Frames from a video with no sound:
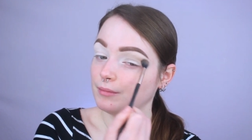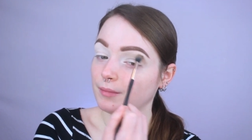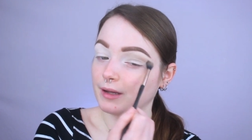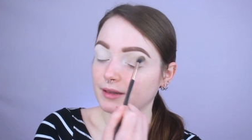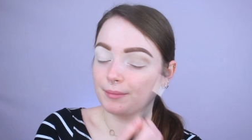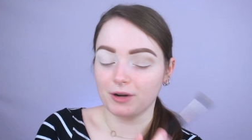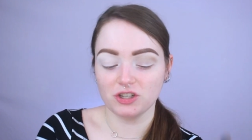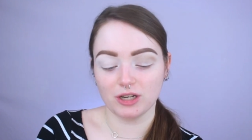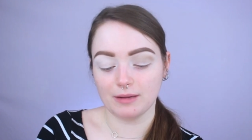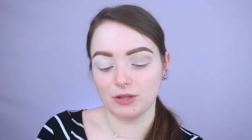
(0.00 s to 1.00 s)
But the
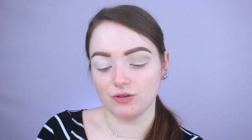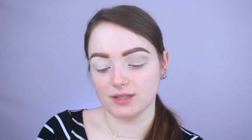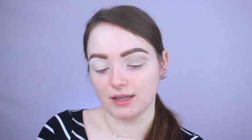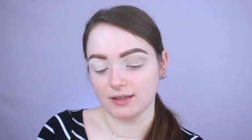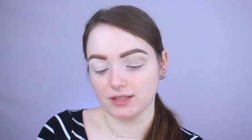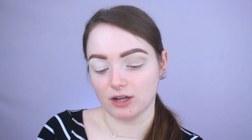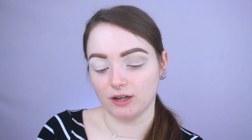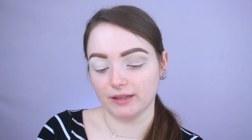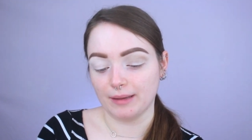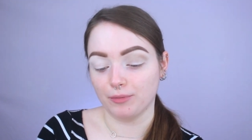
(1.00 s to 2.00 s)
brush that I'm using is
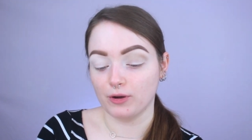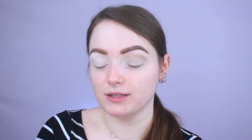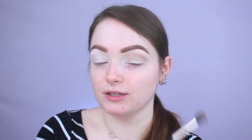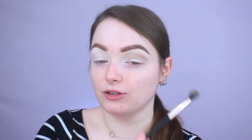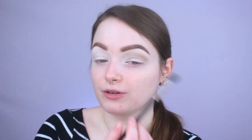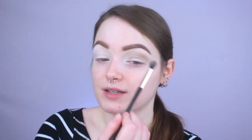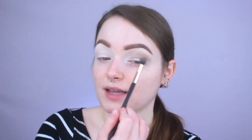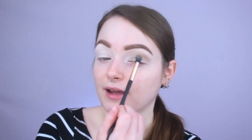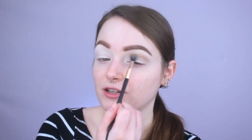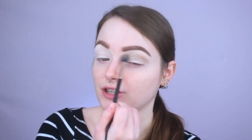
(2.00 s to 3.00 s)
called a pointed crease
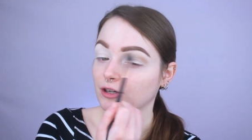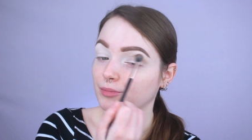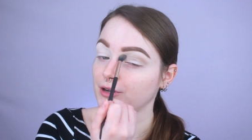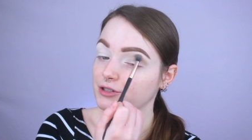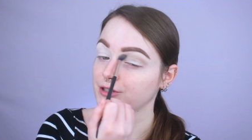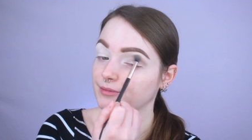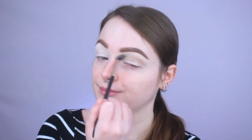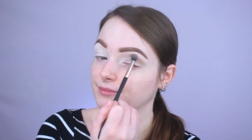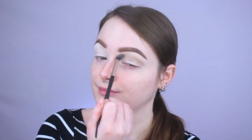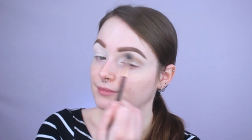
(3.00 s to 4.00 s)
eyeshadow brush.
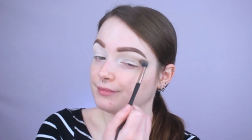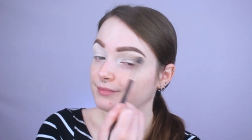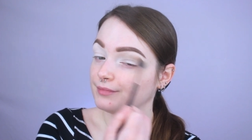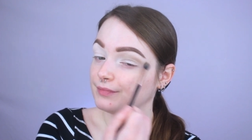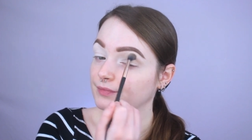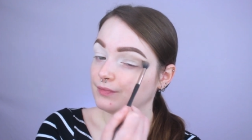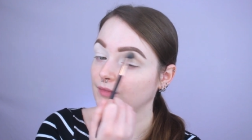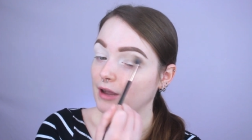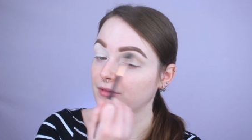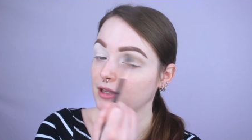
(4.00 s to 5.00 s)

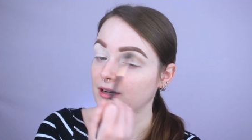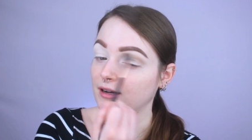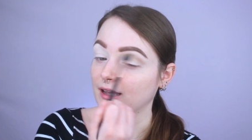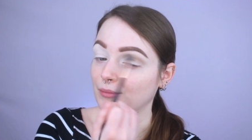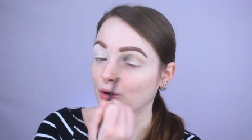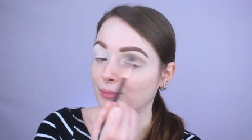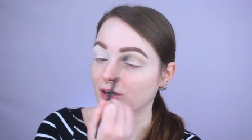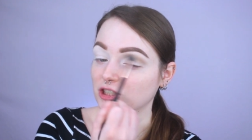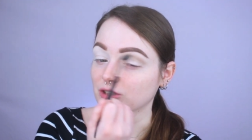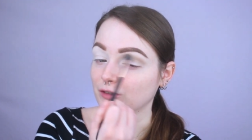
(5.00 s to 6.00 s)
I really need to get more
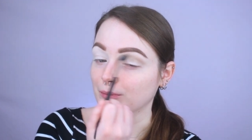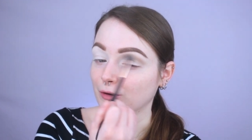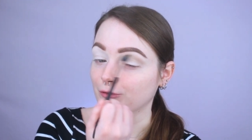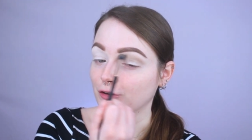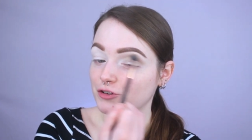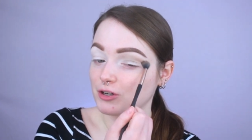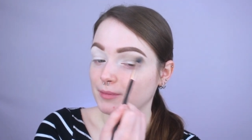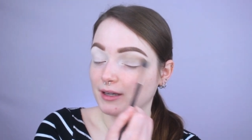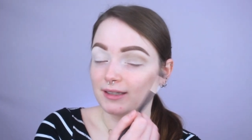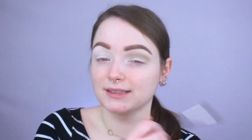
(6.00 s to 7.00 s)
brushes from Profusion,
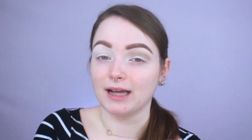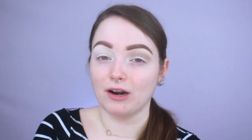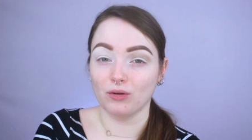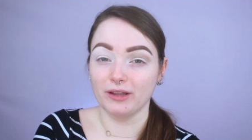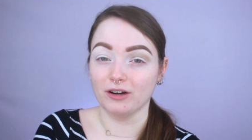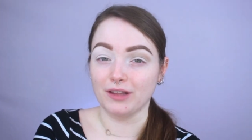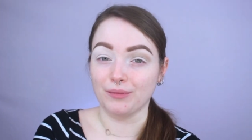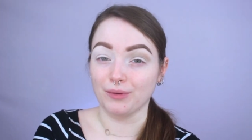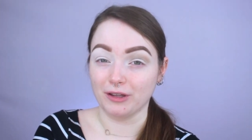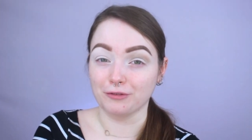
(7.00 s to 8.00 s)
because not only are they
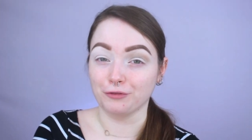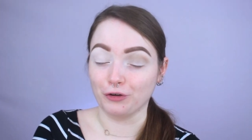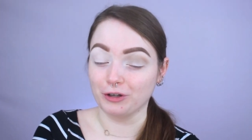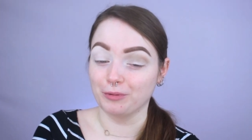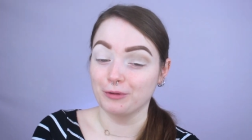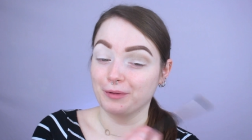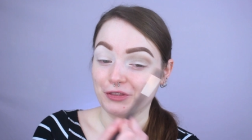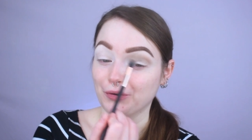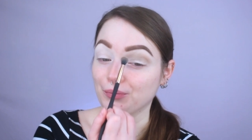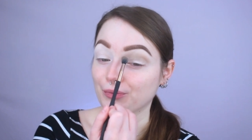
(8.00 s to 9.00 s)
really affordable, but
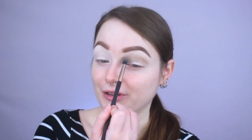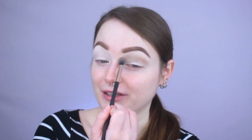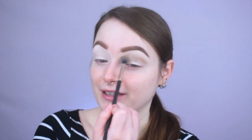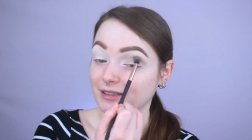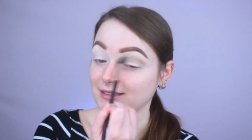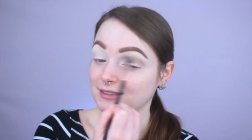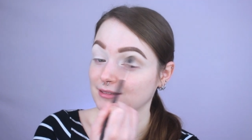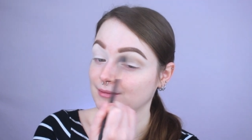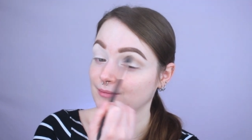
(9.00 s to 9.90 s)
they're really nice.